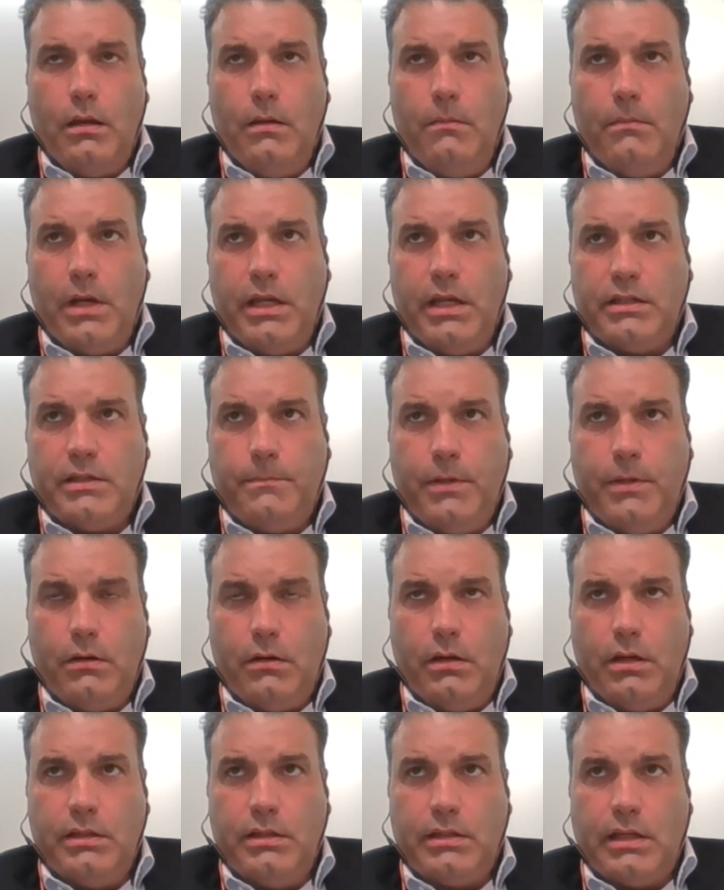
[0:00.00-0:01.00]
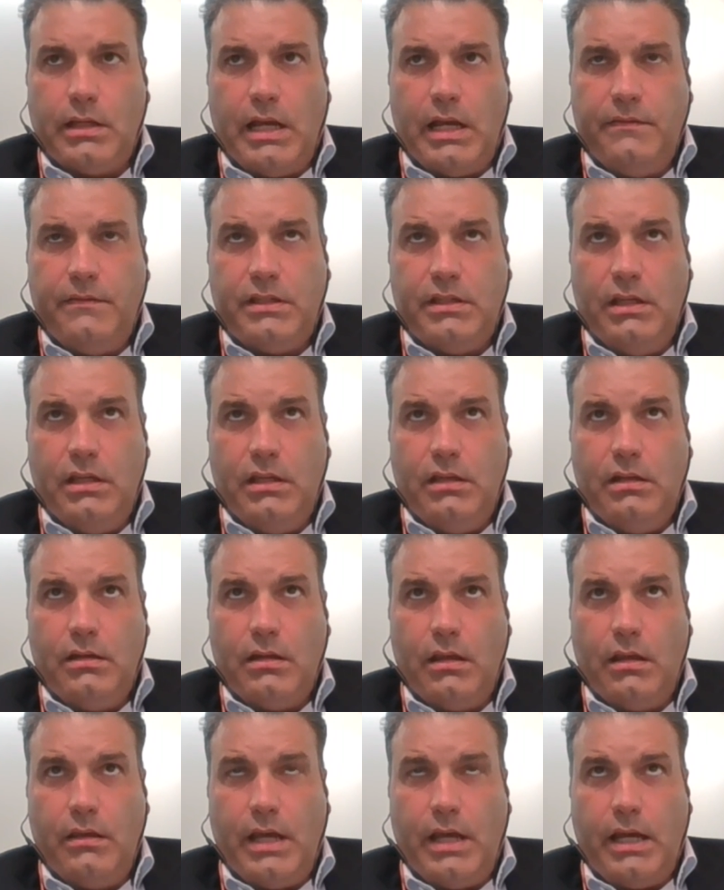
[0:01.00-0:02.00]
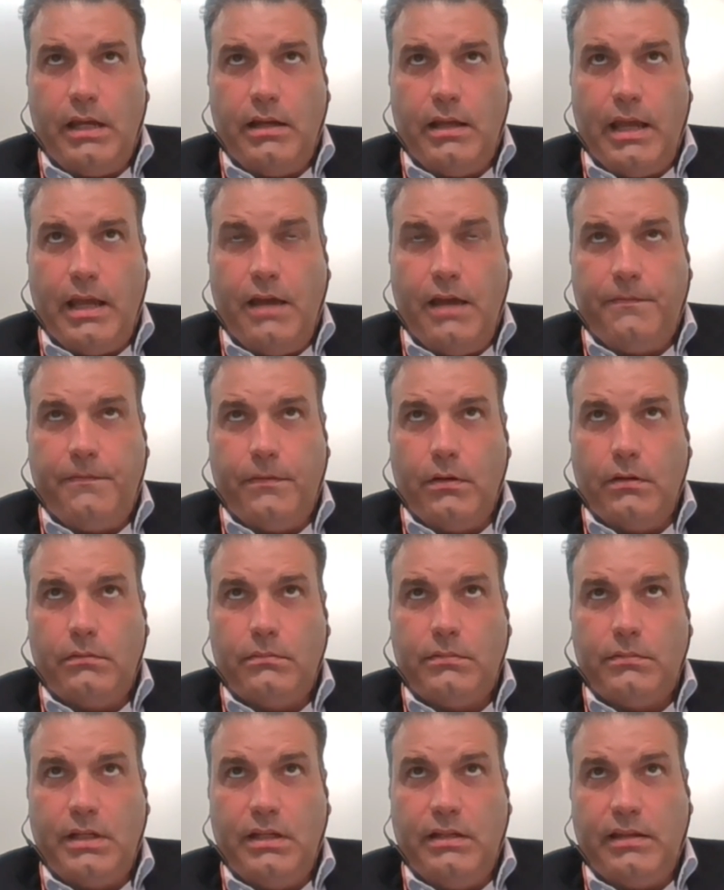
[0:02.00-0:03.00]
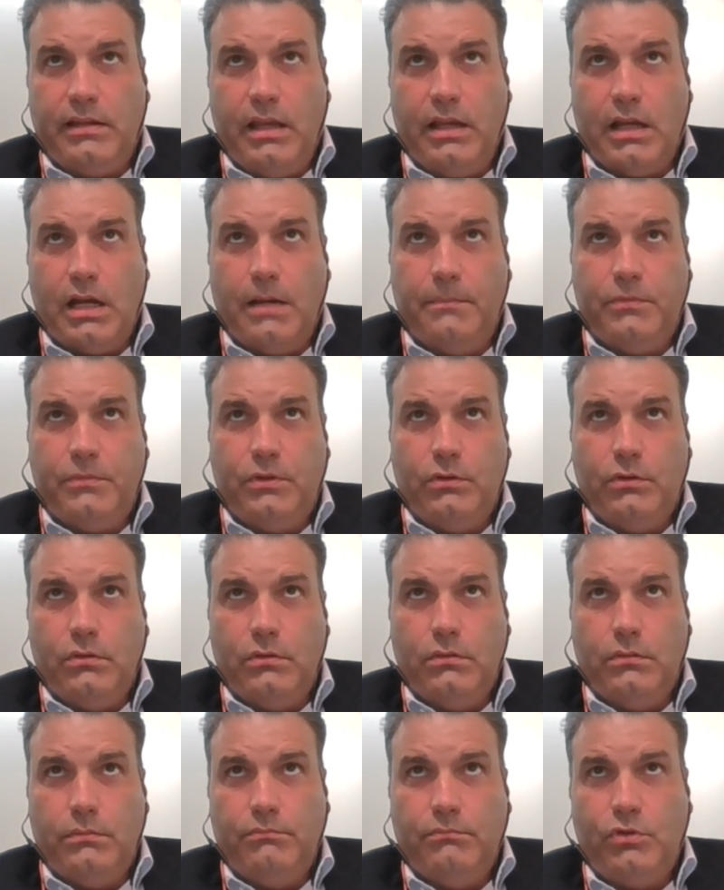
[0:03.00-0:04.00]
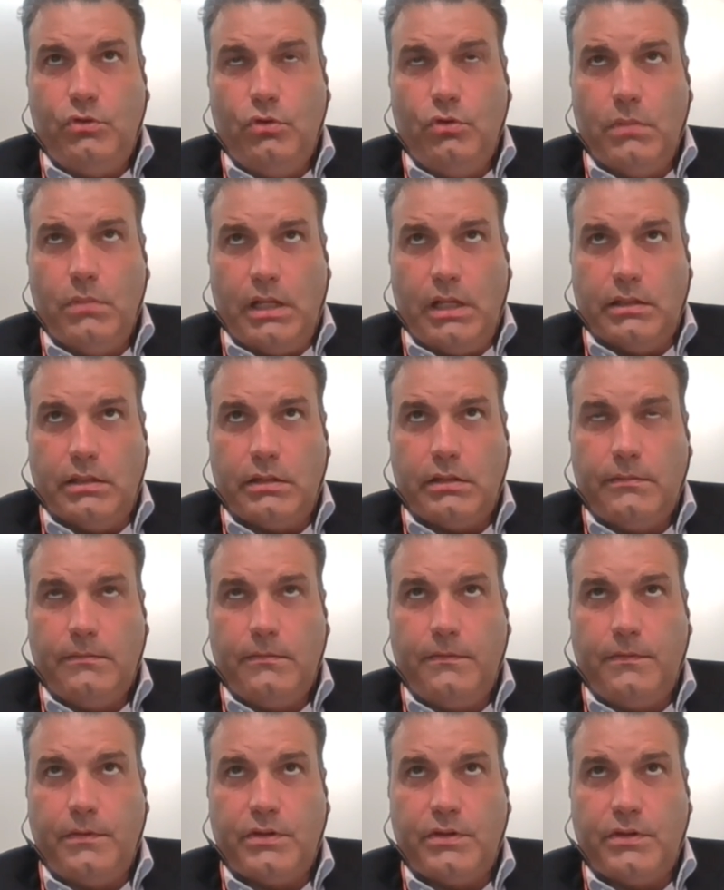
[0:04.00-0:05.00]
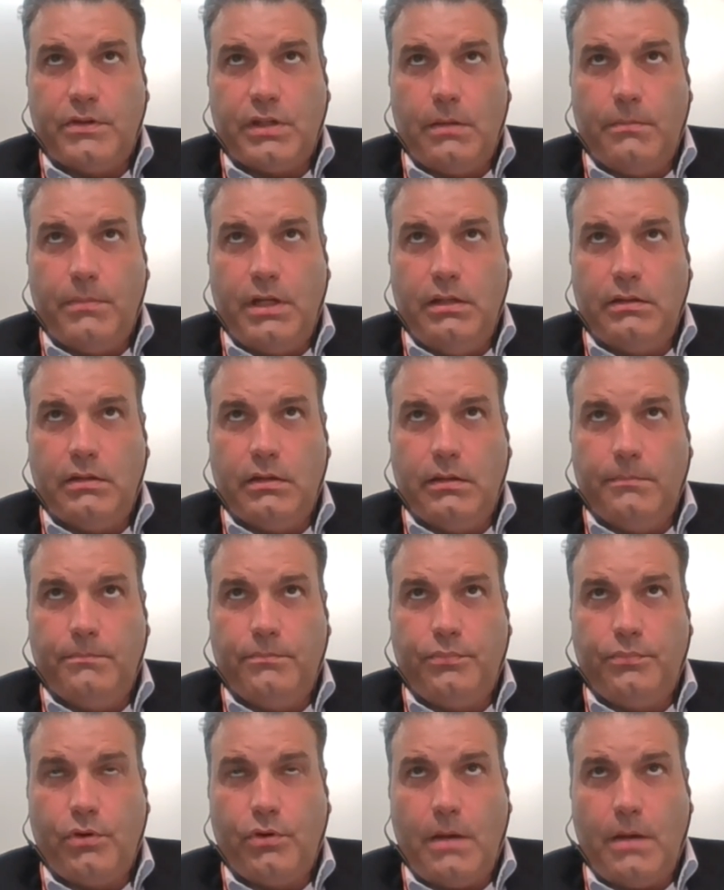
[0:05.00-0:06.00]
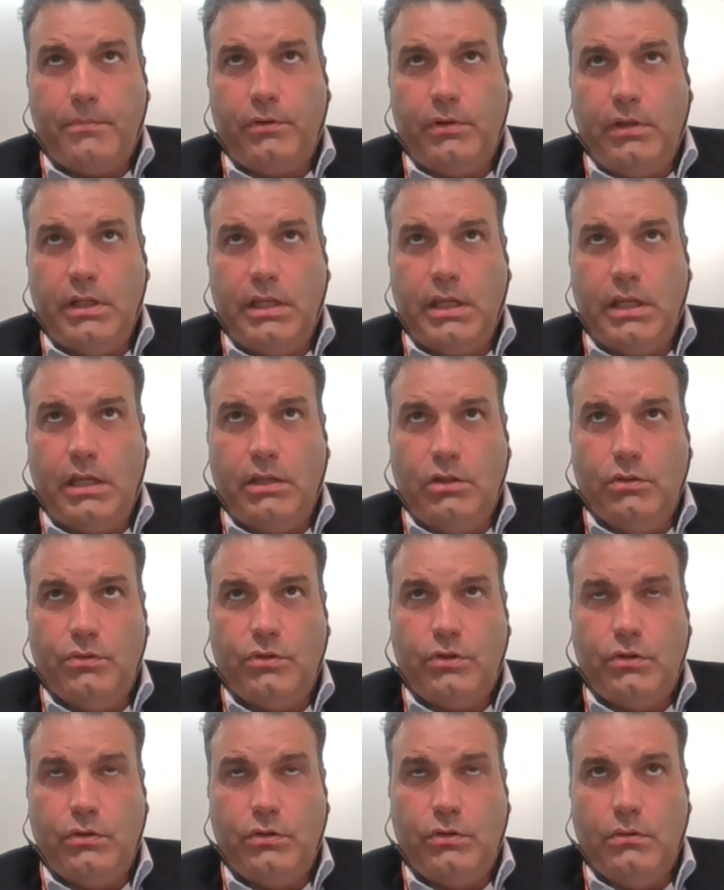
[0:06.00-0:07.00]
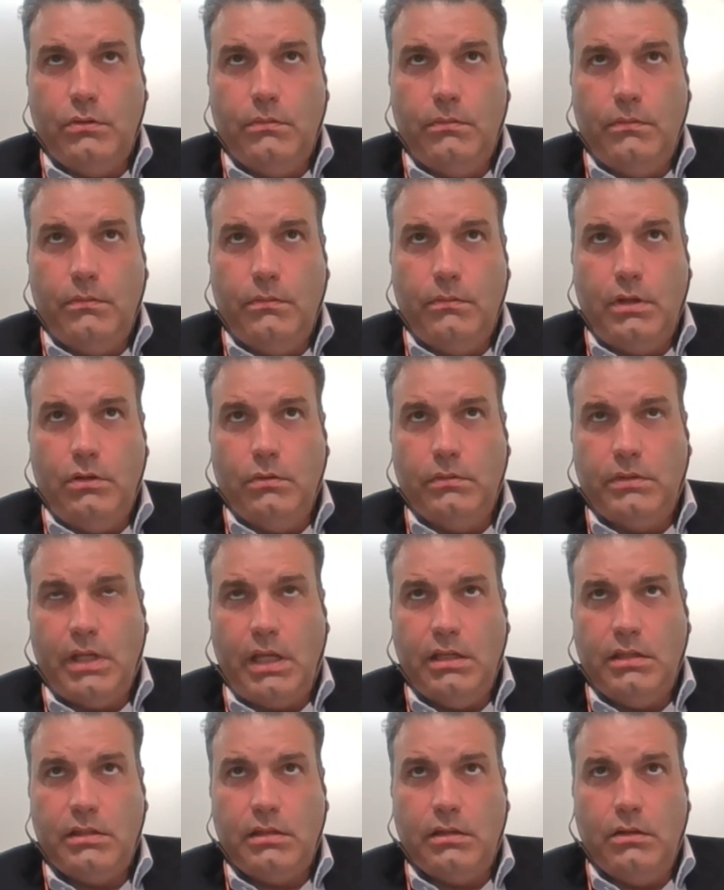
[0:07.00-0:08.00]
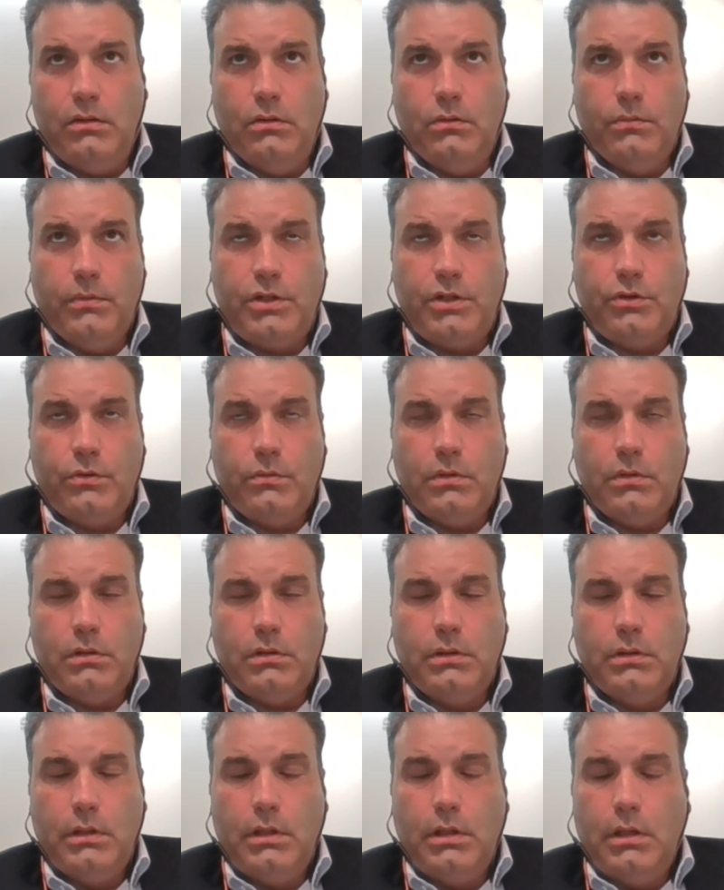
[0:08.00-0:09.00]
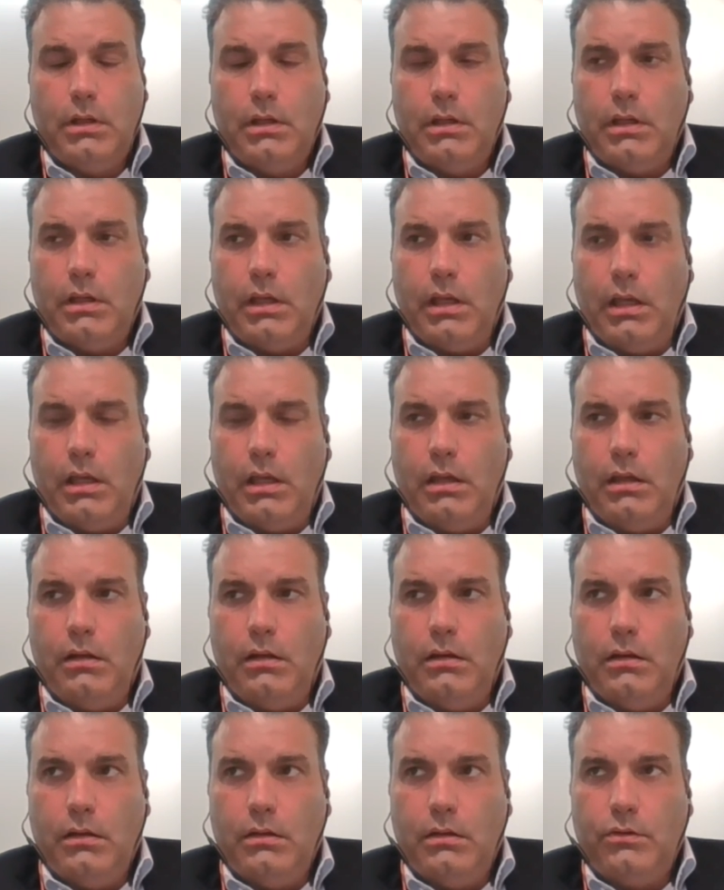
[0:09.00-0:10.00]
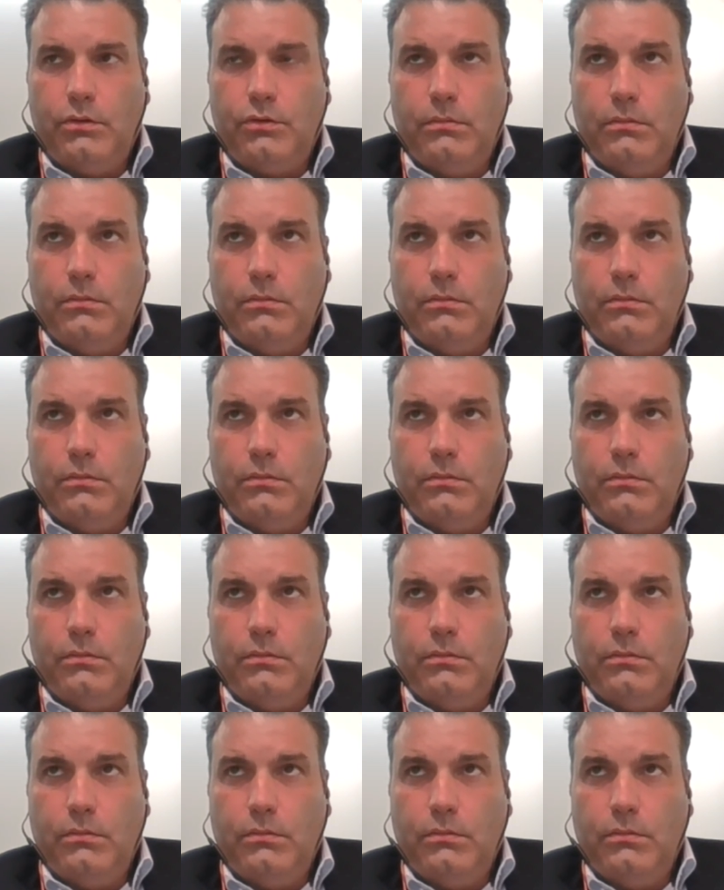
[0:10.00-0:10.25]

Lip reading: in my experience, I've seen that effort can take up to 2 months for somebody to properly get used to the new taste, the new ritual, and